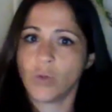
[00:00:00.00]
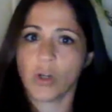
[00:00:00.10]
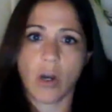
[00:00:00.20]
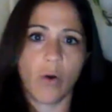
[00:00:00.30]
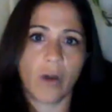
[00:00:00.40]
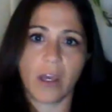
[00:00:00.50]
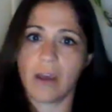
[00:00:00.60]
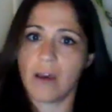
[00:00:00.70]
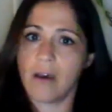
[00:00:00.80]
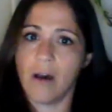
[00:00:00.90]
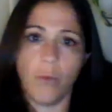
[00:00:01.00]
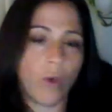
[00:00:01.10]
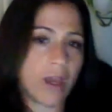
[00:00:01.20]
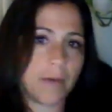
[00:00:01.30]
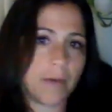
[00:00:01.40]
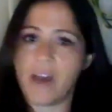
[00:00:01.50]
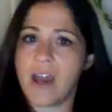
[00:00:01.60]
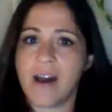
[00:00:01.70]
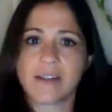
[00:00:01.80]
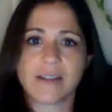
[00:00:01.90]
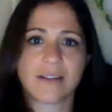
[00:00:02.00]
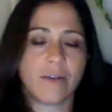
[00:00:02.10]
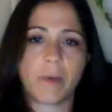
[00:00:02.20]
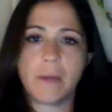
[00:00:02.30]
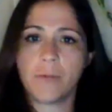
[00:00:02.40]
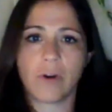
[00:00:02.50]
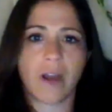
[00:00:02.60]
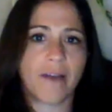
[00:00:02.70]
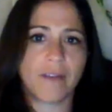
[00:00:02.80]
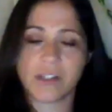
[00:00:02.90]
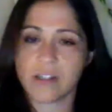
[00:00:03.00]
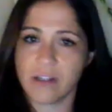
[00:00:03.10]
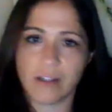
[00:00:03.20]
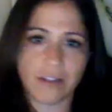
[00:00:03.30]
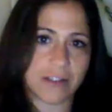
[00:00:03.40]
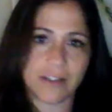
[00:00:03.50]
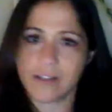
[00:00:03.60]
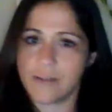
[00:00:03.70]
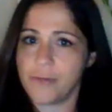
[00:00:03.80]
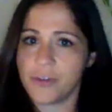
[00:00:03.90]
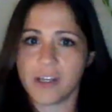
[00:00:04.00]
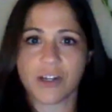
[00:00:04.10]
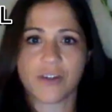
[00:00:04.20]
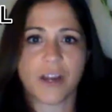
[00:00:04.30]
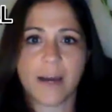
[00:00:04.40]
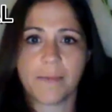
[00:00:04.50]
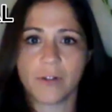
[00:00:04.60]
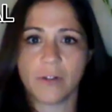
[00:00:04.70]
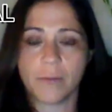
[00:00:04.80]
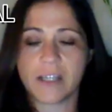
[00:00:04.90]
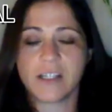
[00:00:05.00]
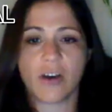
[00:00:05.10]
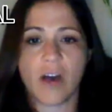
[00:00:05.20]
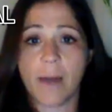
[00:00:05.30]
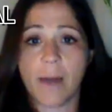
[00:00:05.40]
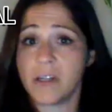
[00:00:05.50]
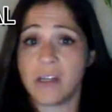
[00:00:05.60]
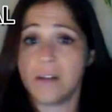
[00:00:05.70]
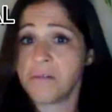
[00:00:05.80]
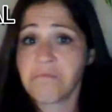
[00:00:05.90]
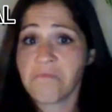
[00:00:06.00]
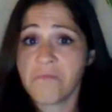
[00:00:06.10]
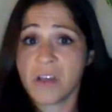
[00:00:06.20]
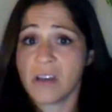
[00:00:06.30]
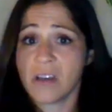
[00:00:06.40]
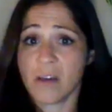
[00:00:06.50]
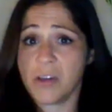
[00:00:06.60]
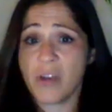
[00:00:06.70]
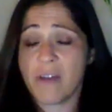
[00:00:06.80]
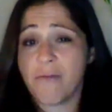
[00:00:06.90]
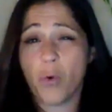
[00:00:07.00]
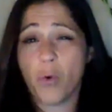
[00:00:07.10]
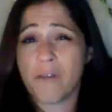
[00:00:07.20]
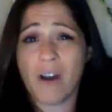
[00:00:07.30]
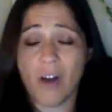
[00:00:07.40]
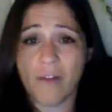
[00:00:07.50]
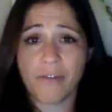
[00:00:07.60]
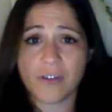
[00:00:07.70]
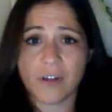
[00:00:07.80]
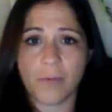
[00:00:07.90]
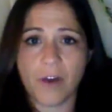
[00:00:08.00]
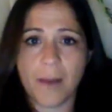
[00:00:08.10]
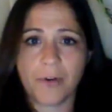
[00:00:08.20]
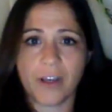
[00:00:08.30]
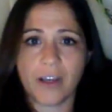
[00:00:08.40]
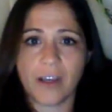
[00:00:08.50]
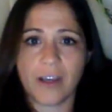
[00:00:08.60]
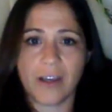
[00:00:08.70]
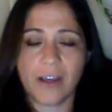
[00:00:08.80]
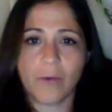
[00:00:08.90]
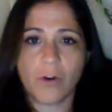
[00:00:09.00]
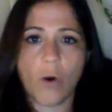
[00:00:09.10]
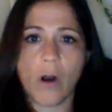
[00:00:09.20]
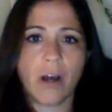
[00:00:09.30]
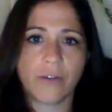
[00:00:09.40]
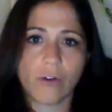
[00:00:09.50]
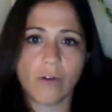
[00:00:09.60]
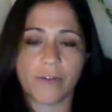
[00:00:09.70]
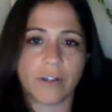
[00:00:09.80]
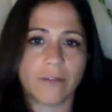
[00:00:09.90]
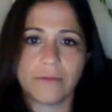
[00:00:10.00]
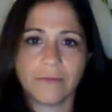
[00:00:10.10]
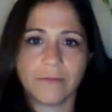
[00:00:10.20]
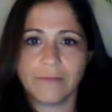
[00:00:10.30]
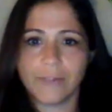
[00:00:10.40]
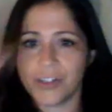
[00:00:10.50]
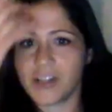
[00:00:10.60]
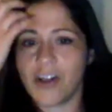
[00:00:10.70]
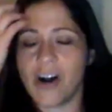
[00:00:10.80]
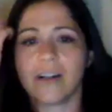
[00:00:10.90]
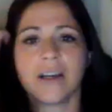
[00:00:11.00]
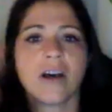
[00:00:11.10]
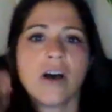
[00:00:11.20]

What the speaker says: We're going way above ask. People were having to foot the extra capital to make the deal happen. And you'd have 45 offers on a property and it would go 100 over all day long.